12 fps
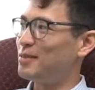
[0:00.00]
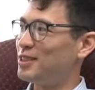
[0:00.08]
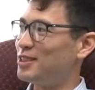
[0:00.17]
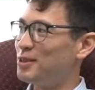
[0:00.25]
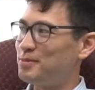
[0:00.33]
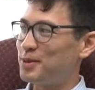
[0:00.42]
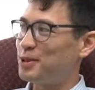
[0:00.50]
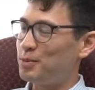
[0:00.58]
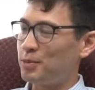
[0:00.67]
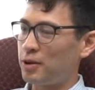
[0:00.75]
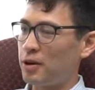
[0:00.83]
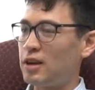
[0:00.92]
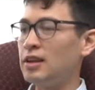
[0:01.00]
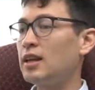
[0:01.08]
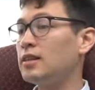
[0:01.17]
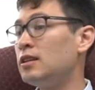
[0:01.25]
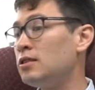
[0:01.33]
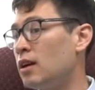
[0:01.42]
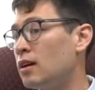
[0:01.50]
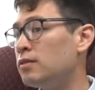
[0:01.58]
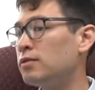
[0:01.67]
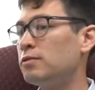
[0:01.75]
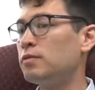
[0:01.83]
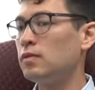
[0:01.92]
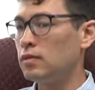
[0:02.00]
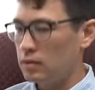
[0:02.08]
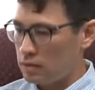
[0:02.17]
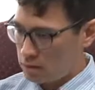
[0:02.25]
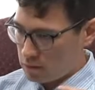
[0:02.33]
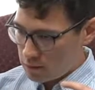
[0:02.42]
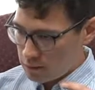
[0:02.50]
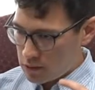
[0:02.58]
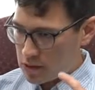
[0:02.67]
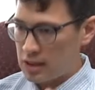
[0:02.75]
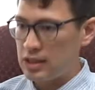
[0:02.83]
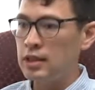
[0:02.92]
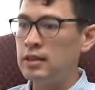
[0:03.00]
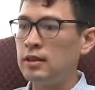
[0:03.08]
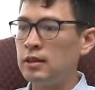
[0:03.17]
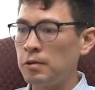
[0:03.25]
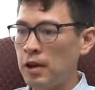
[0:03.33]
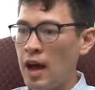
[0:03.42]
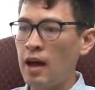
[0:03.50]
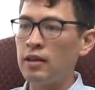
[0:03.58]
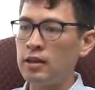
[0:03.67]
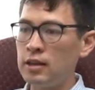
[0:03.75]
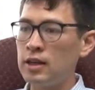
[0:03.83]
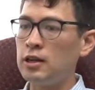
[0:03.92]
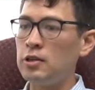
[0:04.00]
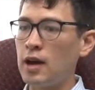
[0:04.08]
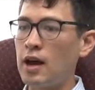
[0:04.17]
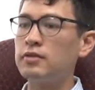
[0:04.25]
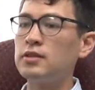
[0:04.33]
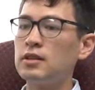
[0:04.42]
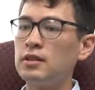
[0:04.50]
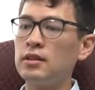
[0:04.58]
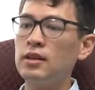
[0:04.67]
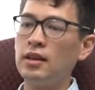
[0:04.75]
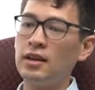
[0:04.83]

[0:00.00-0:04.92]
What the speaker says: be super, super great. And then you have sin and reality, and you have to